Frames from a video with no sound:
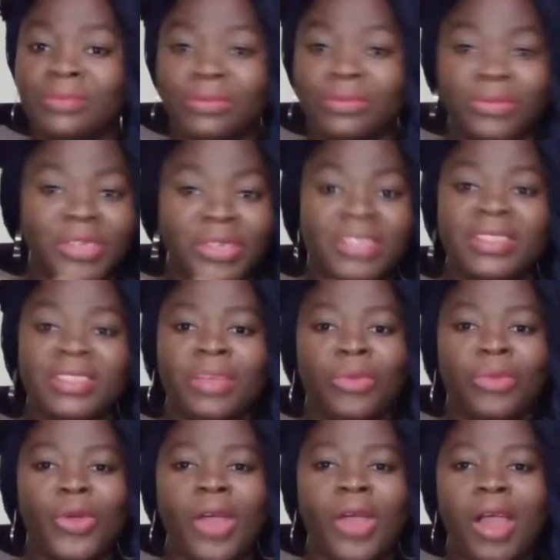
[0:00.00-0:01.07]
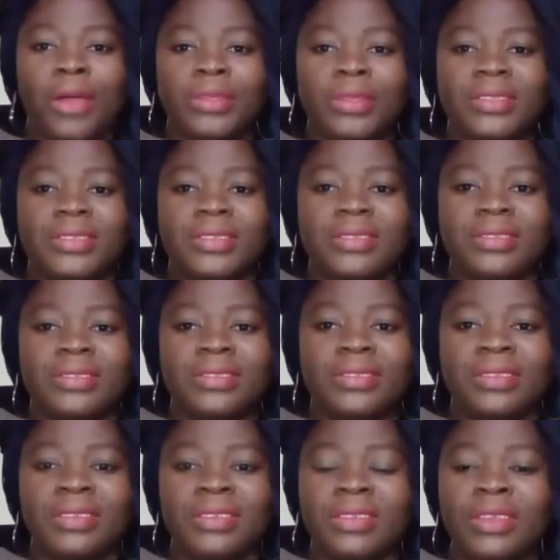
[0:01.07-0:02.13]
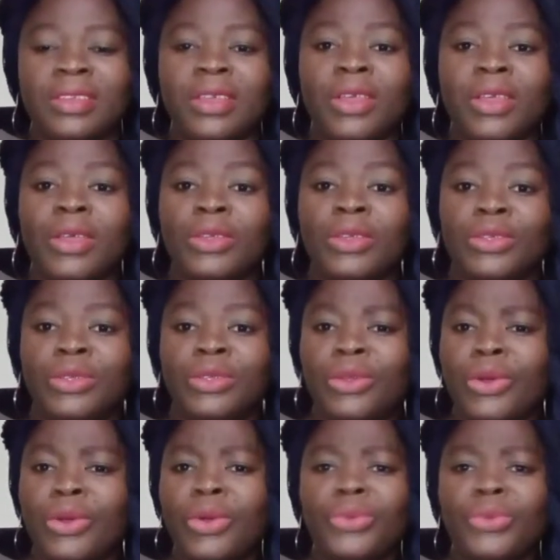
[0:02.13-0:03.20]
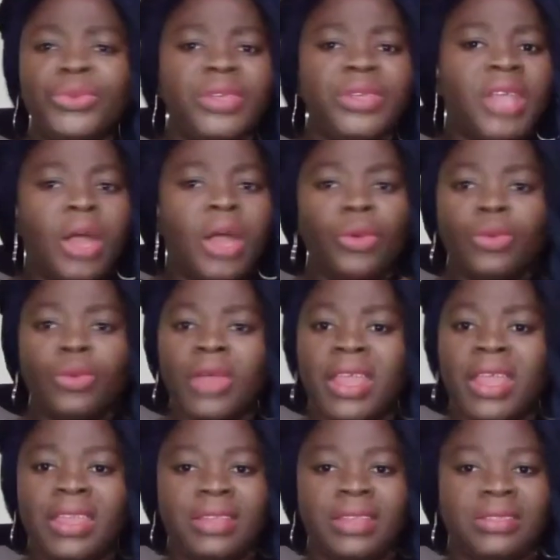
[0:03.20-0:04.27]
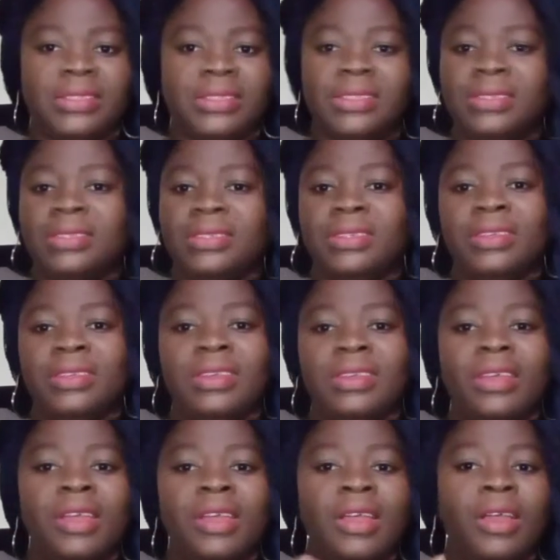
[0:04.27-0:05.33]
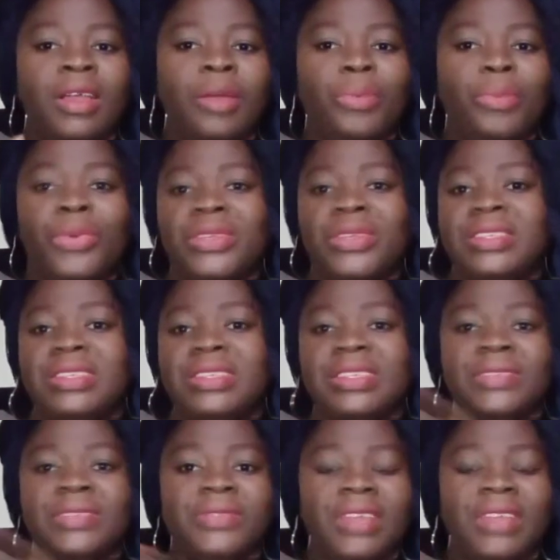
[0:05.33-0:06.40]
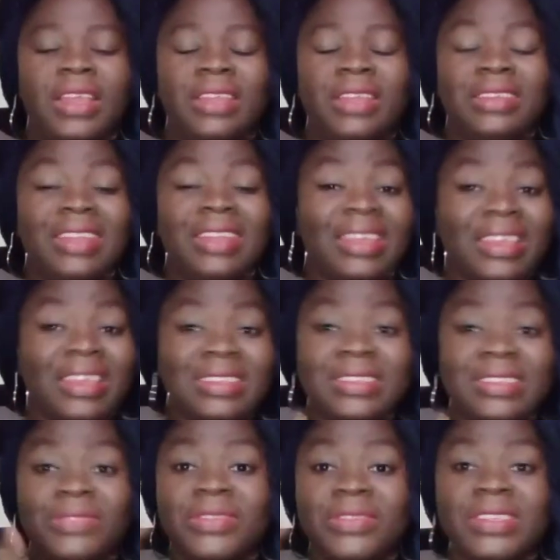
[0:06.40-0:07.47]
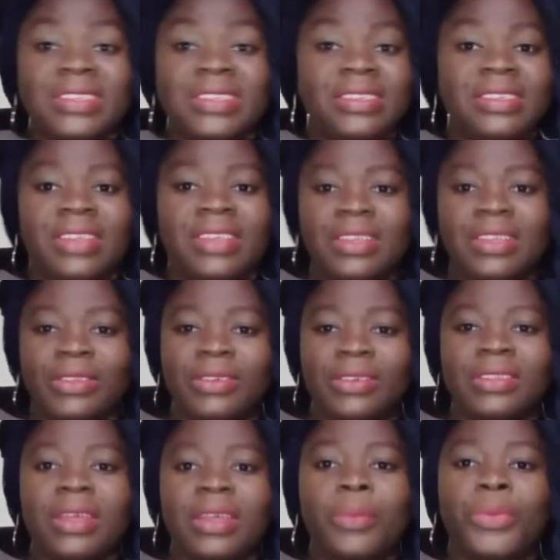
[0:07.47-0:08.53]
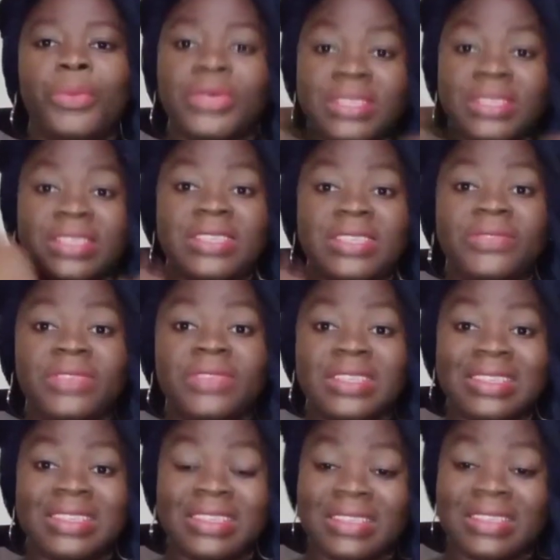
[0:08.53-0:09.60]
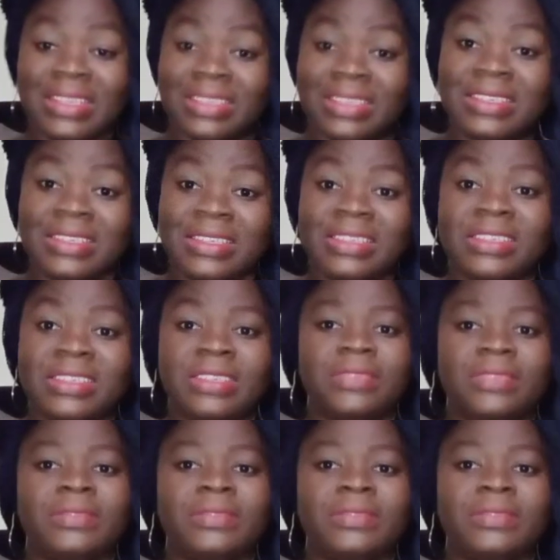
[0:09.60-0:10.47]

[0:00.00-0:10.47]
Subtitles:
Bring them all out. You know, we are wired positive and negativity and all that. Positivity is a decision.